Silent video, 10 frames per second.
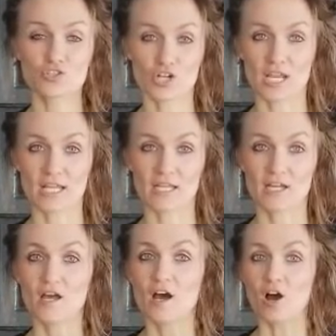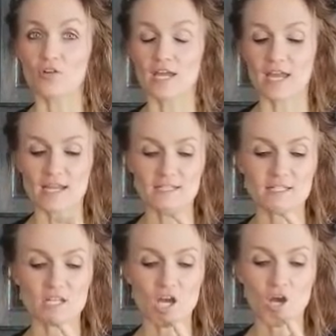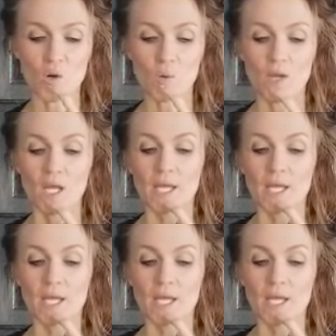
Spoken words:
drink. Okay, so